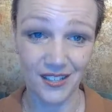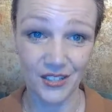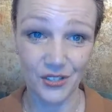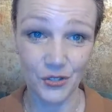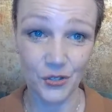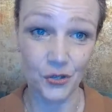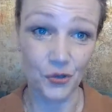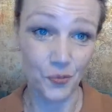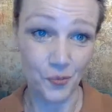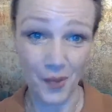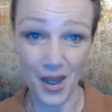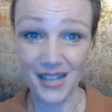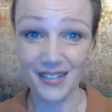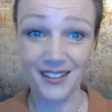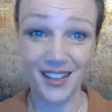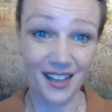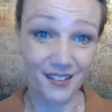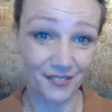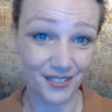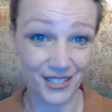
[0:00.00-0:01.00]
So you might
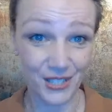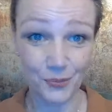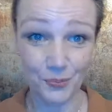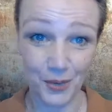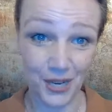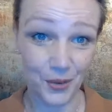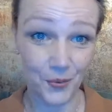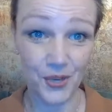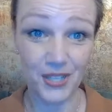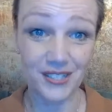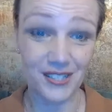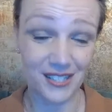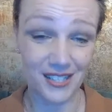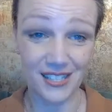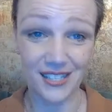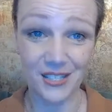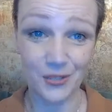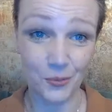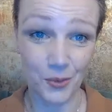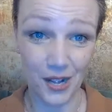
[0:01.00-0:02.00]
have experienced
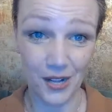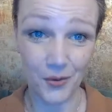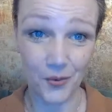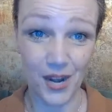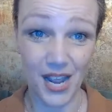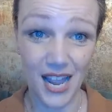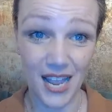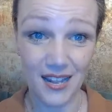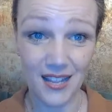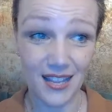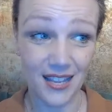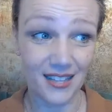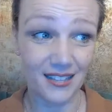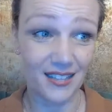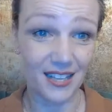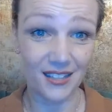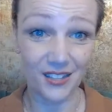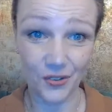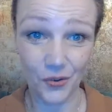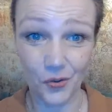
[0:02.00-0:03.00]
this while riding,
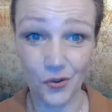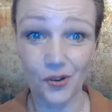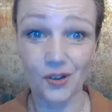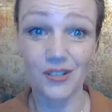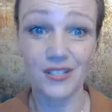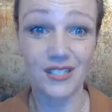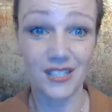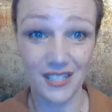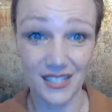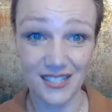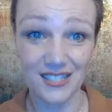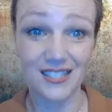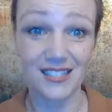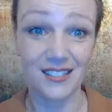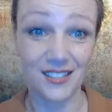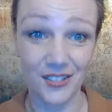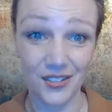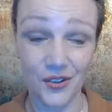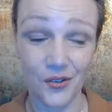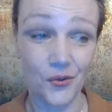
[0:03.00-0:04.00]
that the horse is,
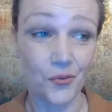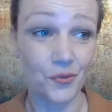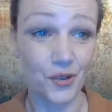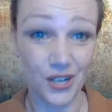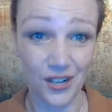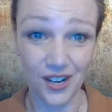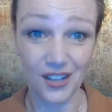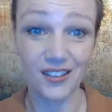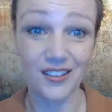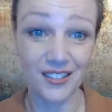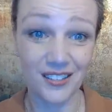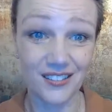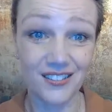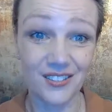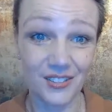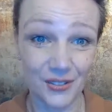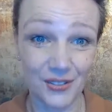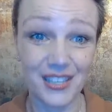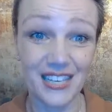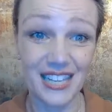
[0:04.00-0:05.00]

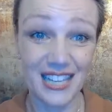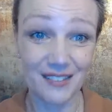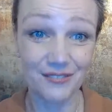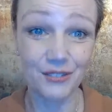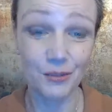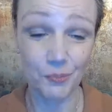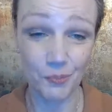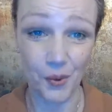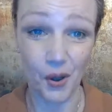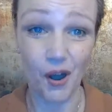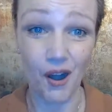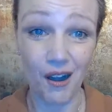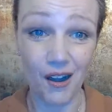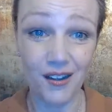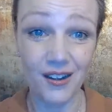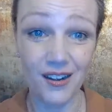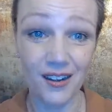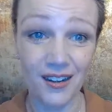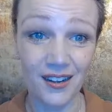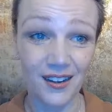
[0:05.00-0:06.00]
reluctant to leave the
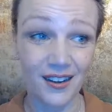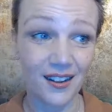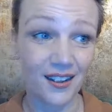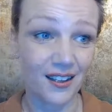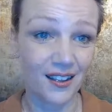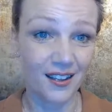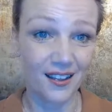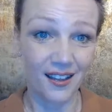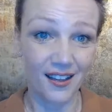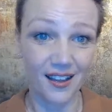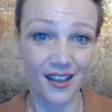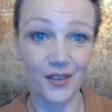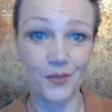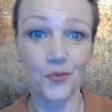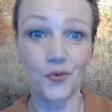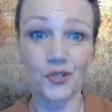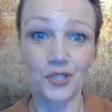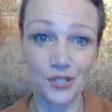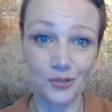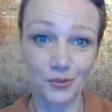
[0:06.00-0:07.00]
barn. And
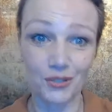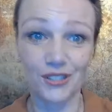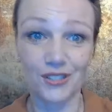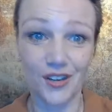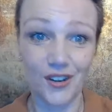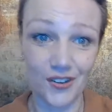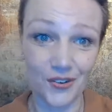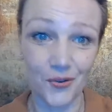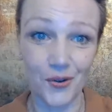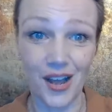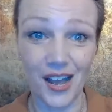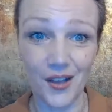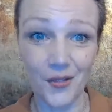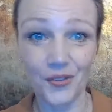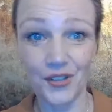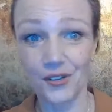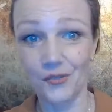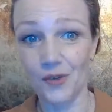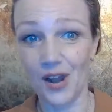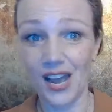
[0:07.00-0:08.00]
once we turn
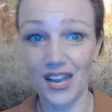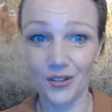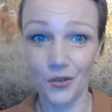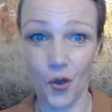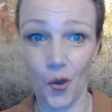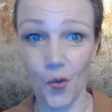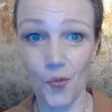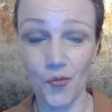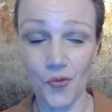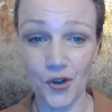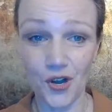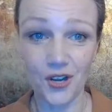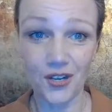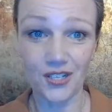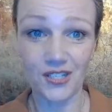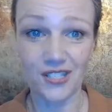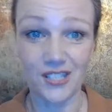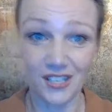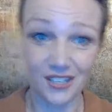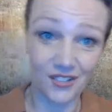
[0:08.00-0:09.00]
around and ride
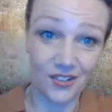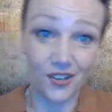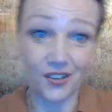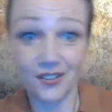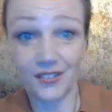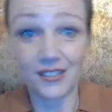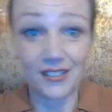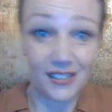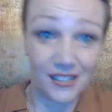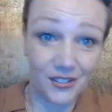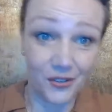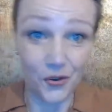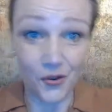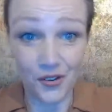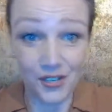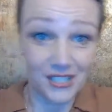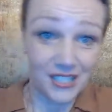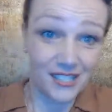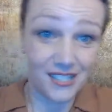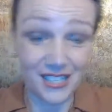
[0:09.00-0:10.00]
homewards,
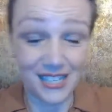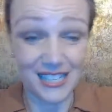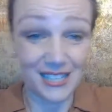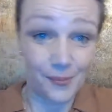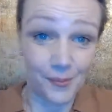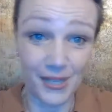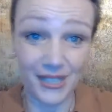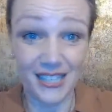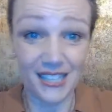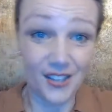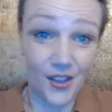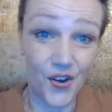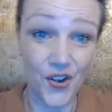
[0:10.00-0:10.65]
horse is a little bit in a